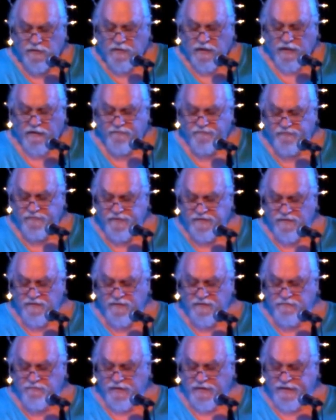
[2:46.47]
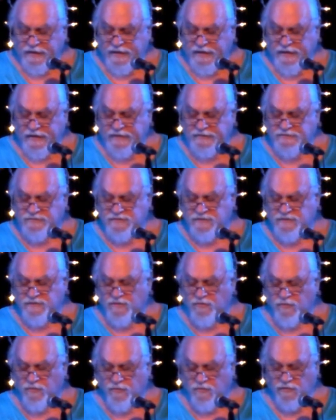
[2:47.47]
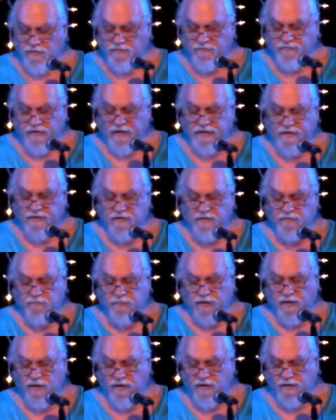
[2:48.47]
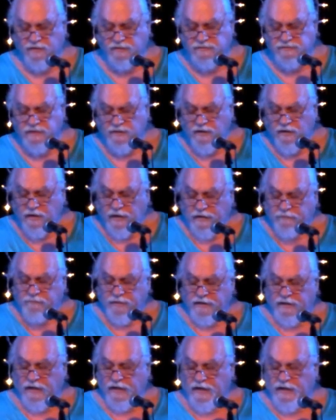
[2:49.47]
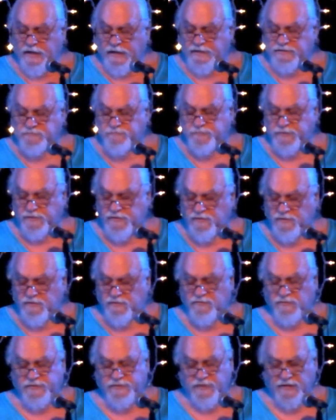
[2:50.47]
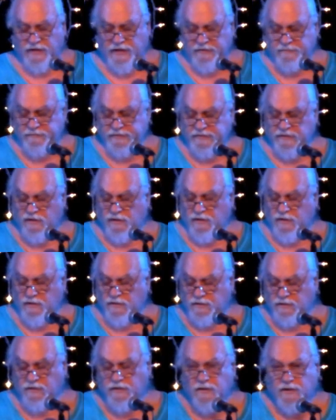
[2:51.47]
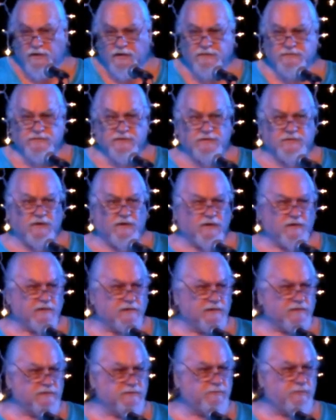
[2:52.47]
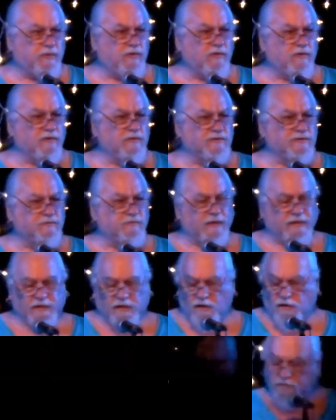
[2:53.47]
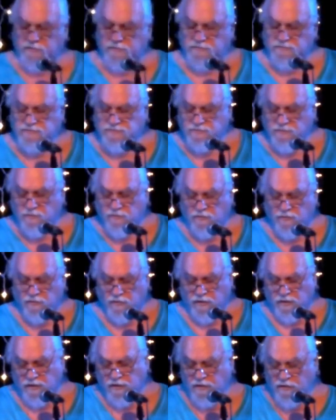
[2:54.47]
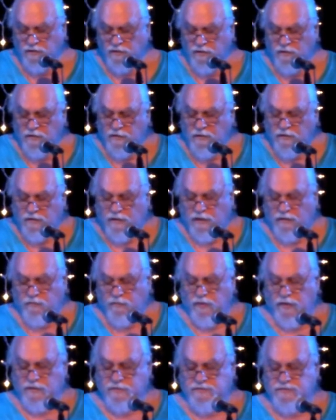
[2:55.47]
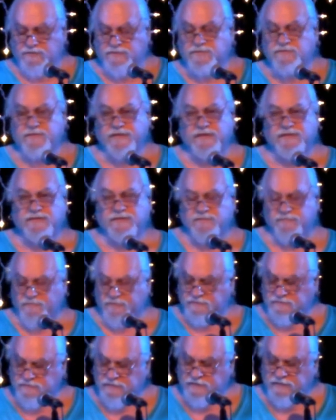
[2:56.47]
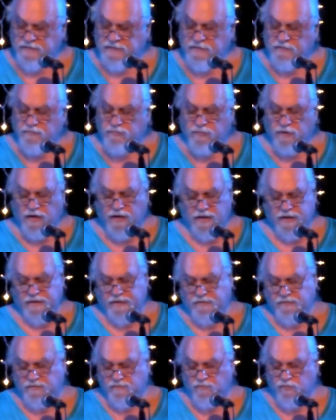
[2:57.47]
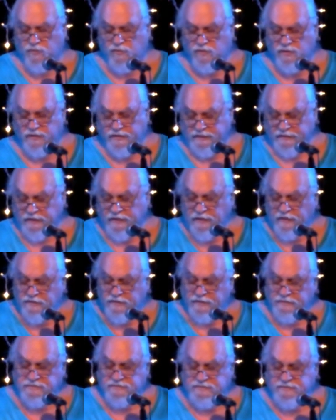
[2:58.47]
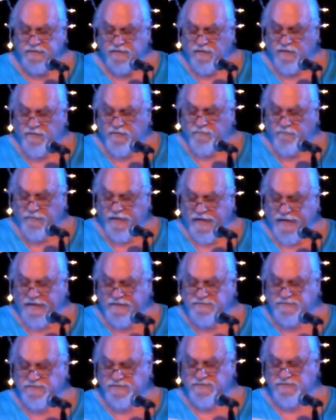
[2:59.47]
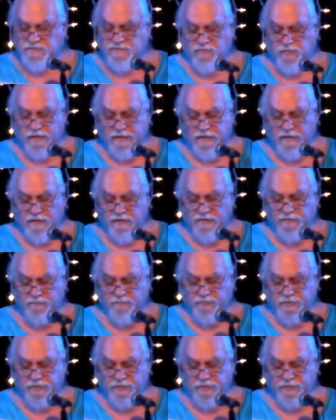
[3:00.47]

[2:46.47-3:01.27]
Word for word: I feel in my hands the cold of iron bars, and my eyes burn with the light beyond as the darkness pulls my heart and soul. I walk the streets of the city crying out a warning, yet still the masses swell and